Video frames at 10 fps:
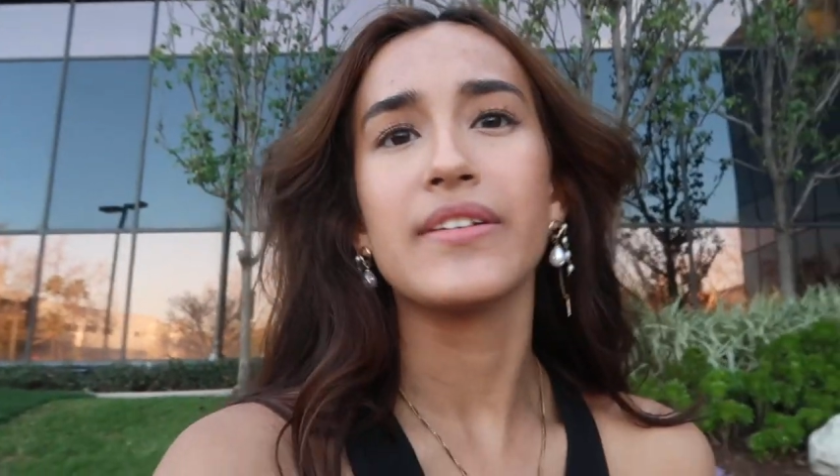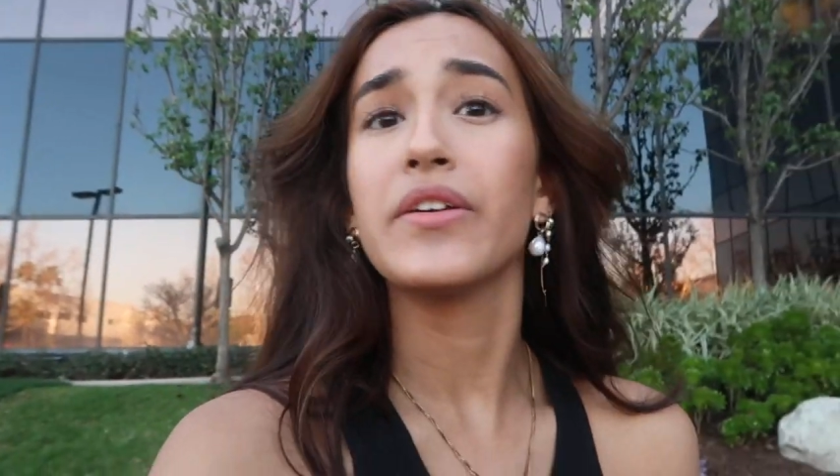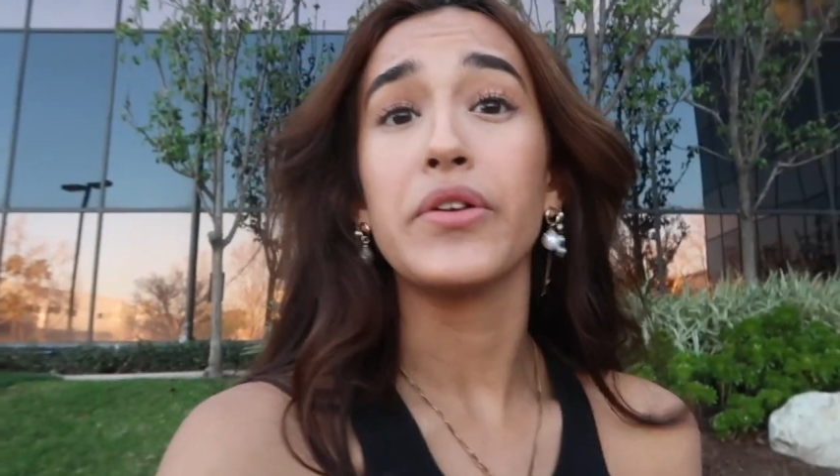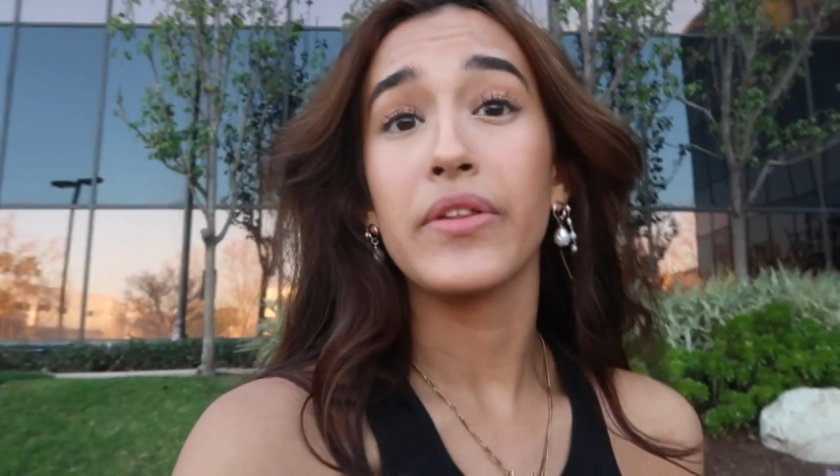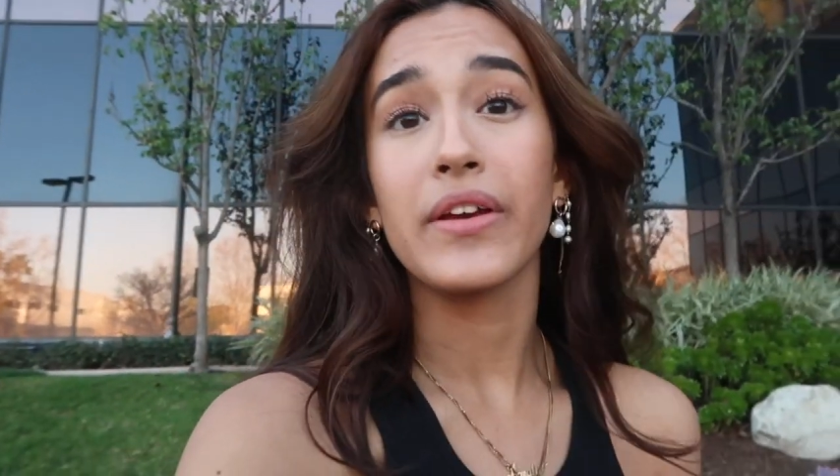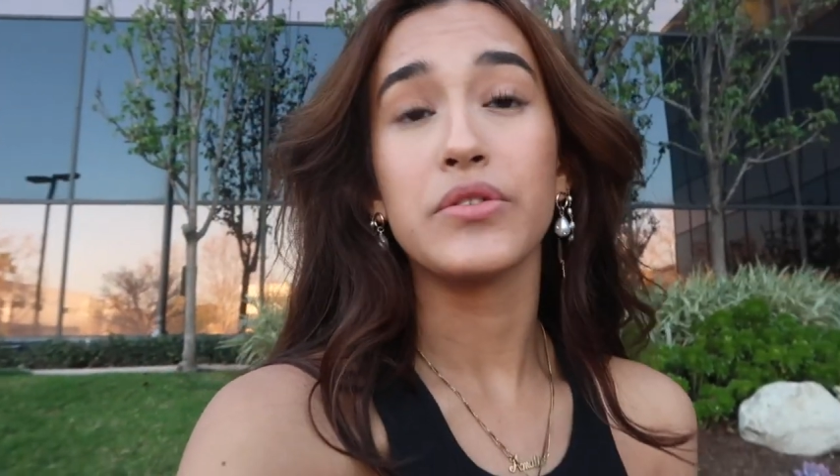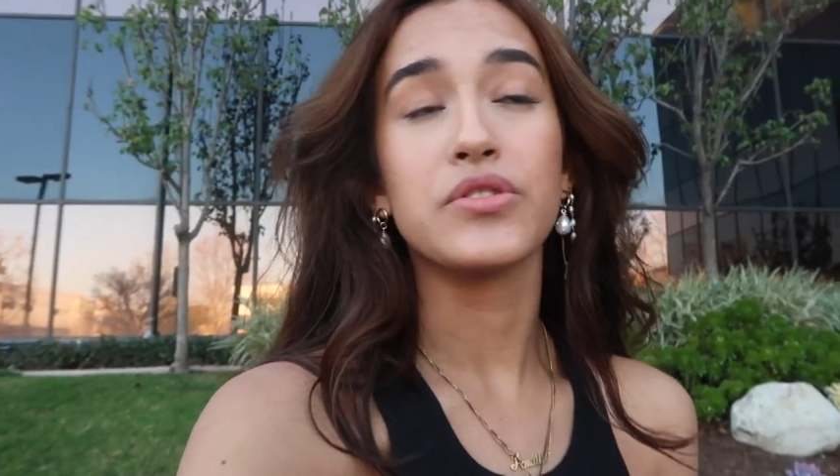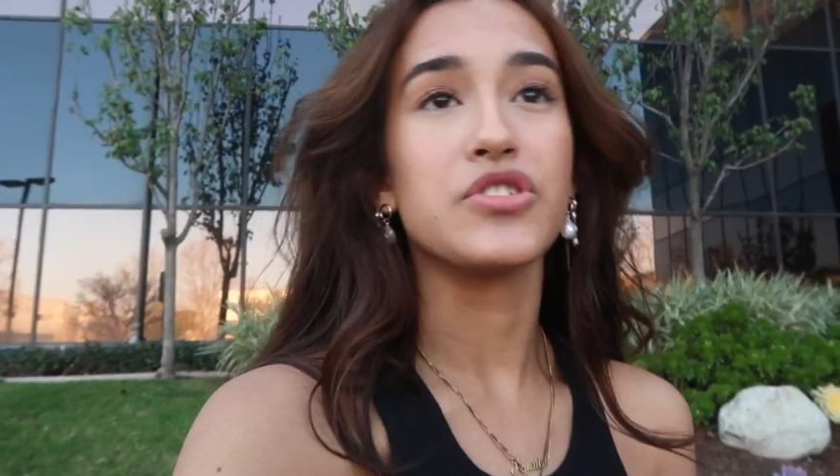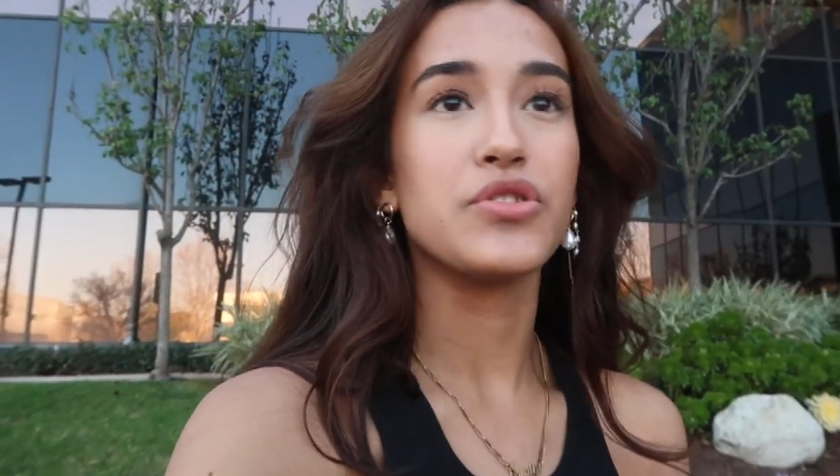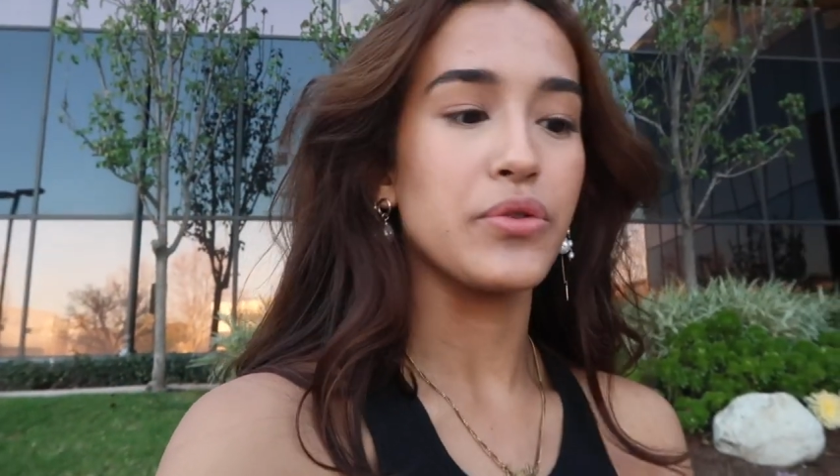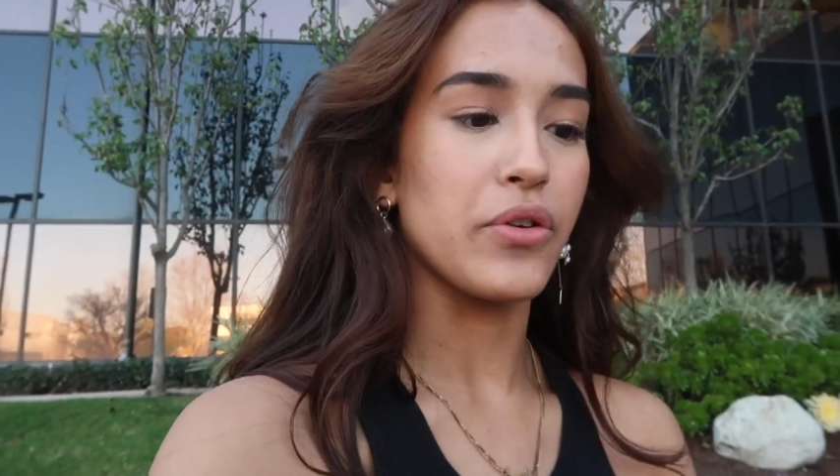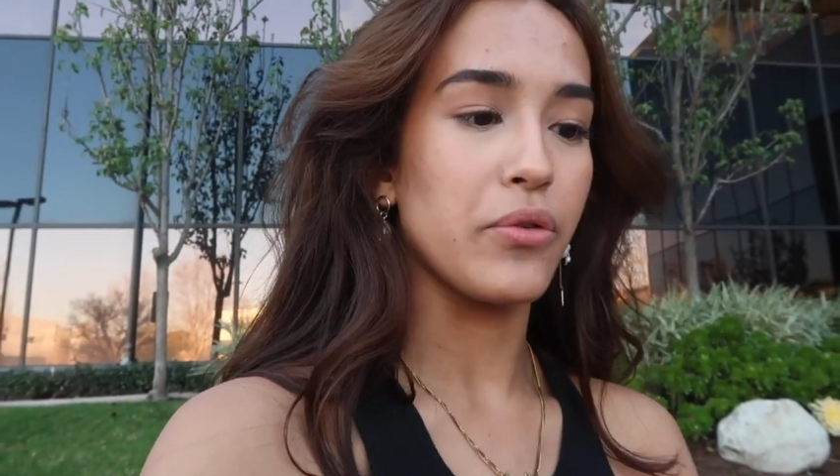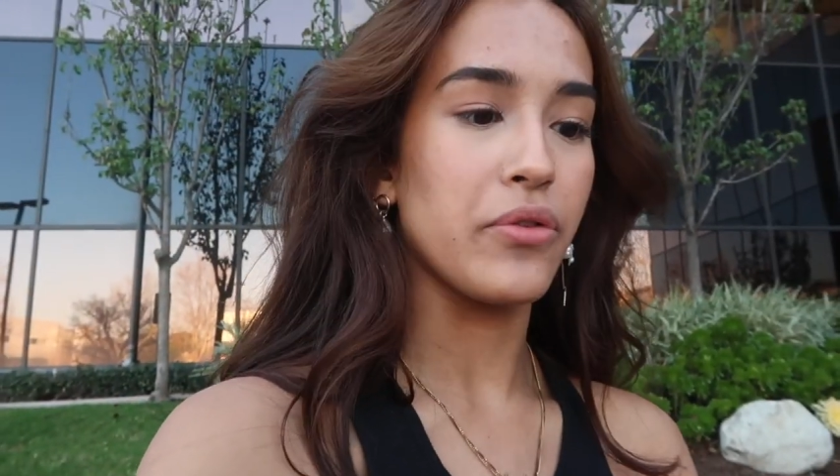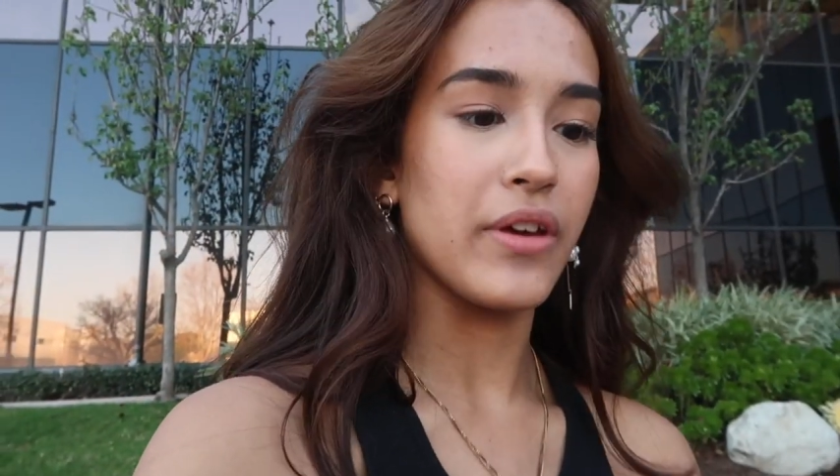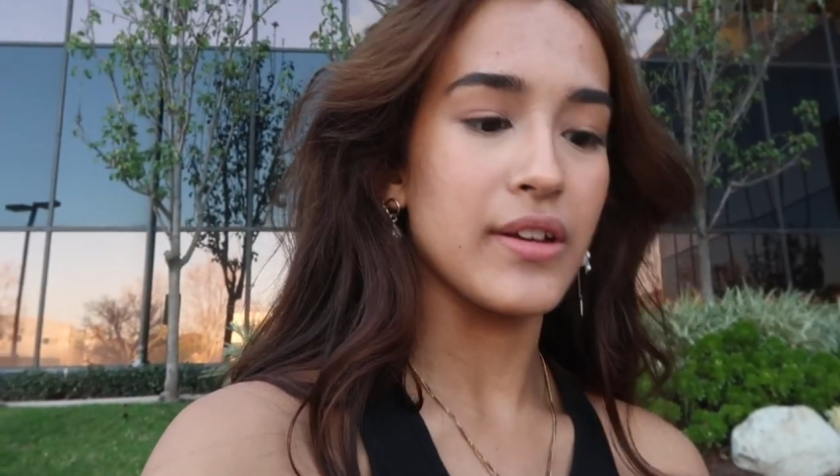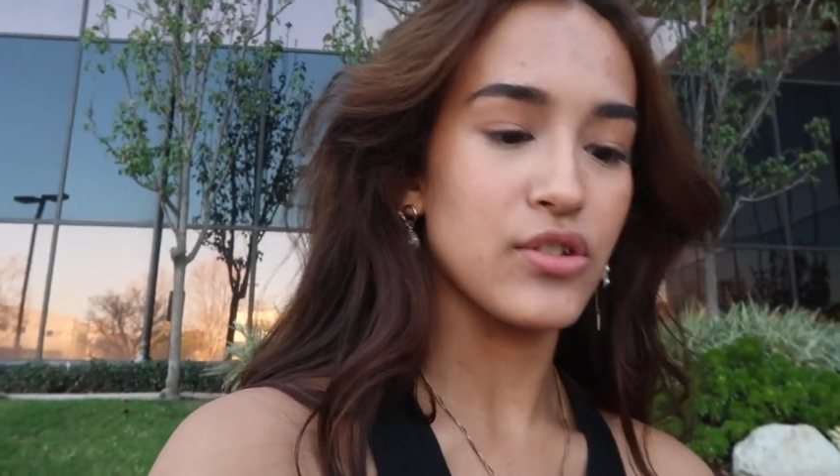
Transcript: you know, they can also just do their own thing.